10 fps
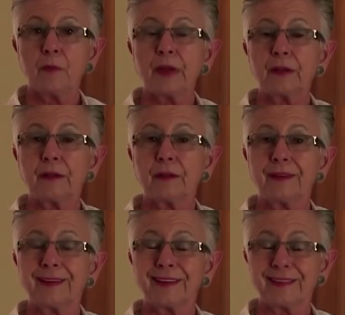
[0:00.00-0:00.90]
But
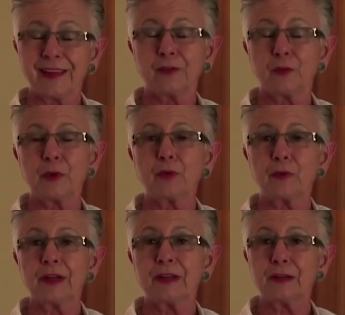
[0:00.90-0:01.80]
it had to be
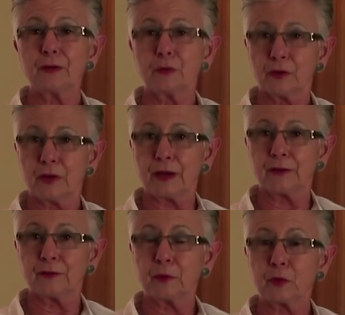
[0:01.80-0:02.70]
really
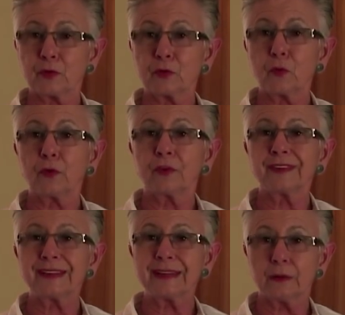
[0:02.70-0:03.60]
euthanized because it
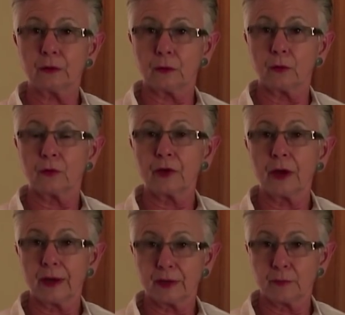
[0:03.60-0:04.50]
wasn't an ill or
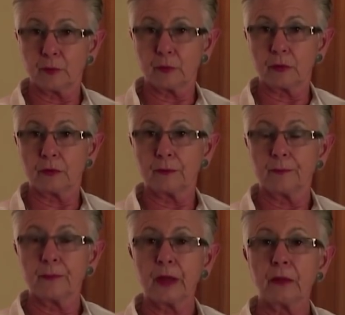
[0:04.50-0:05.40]
dying baboon.
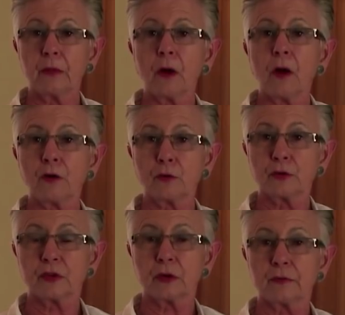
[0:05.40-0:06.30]
And the heart
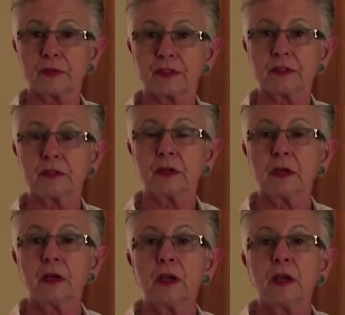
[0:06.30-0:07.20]
was harvested.
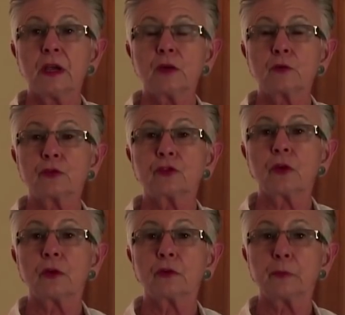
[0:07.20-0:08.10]
It was
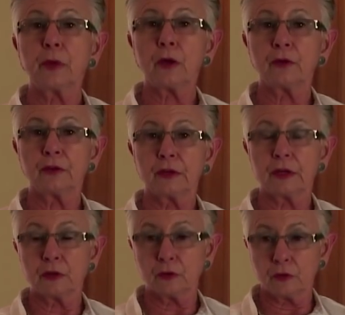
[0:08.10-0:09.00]
transplanted
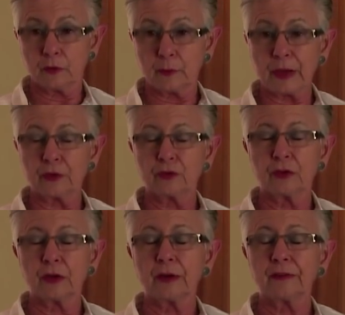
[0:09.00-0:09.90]
into the
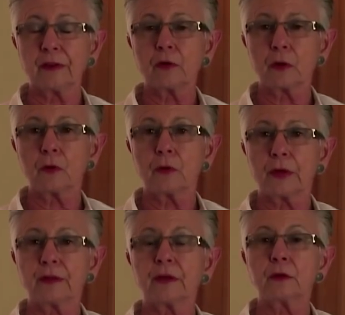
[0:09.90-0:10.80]
patient. As I recall,
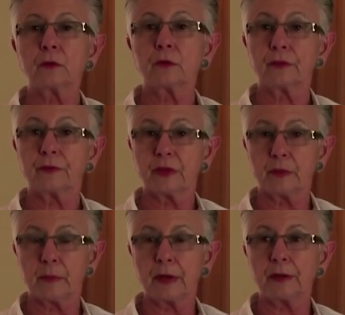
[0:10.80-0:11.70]
I think it was a
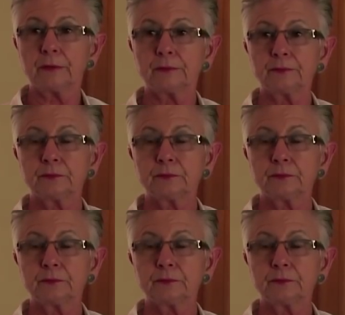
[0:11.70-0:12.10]
female.